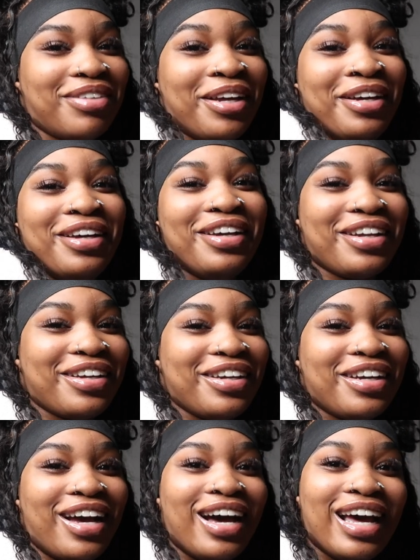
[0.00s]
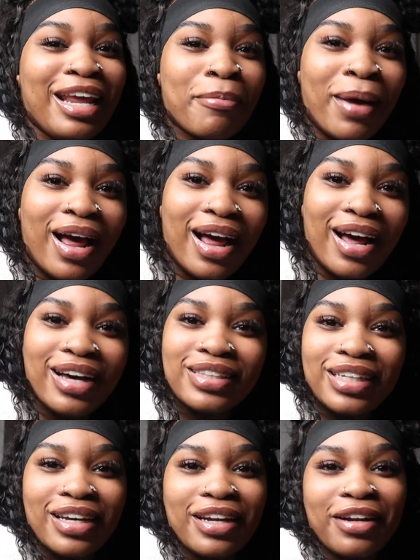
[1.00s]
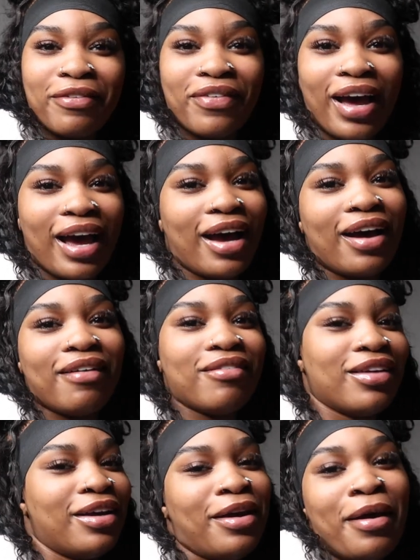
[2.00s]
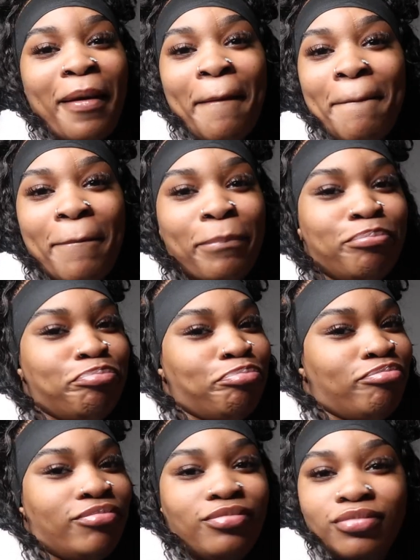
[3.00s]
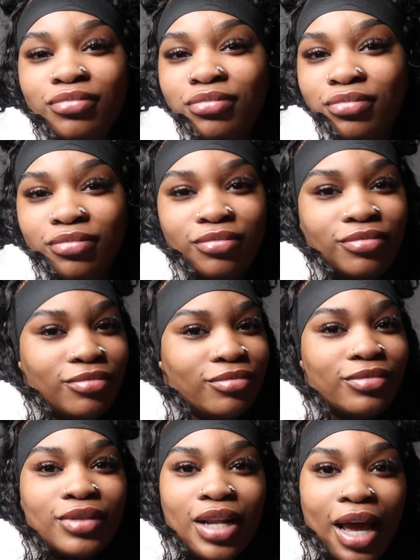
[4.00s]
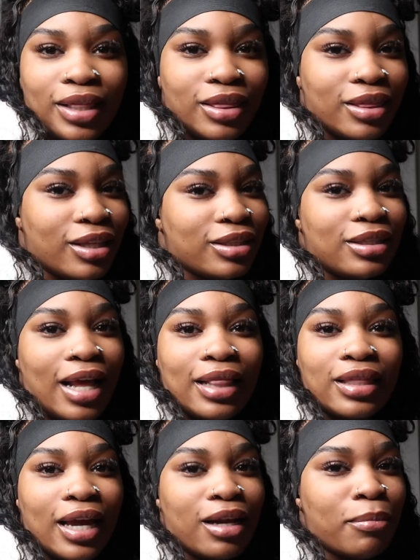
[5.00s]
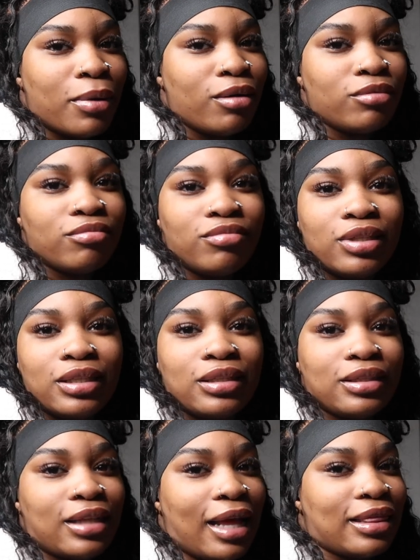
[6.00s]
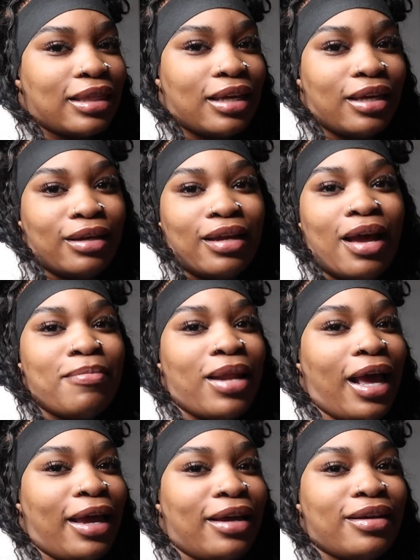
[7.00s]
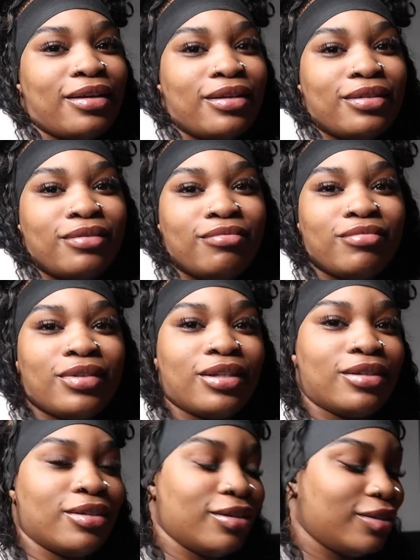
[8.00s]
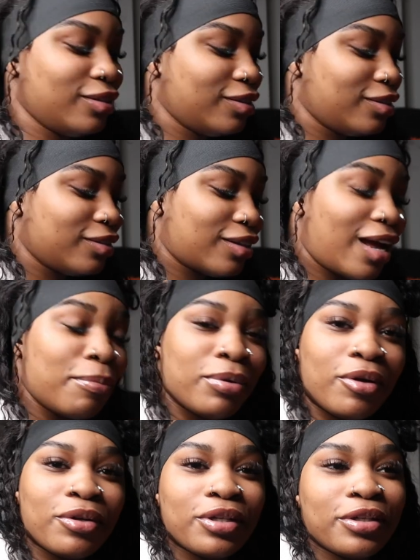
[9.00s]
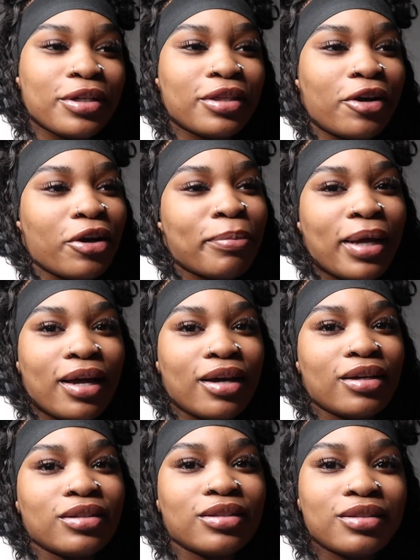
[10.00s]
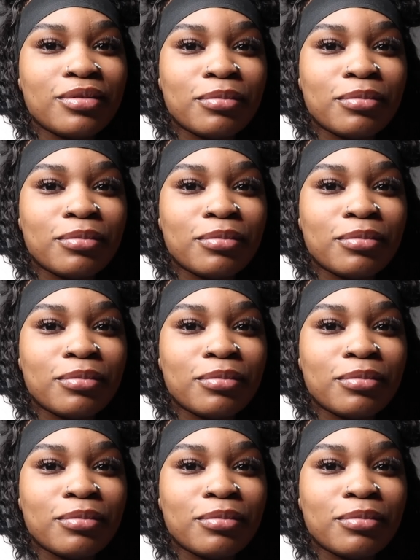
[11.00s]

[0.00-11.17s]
good 100 pounds, 105. Mm -mm, not this, not that no more. This is not that. I'm like a good. I put on a good 30 pounds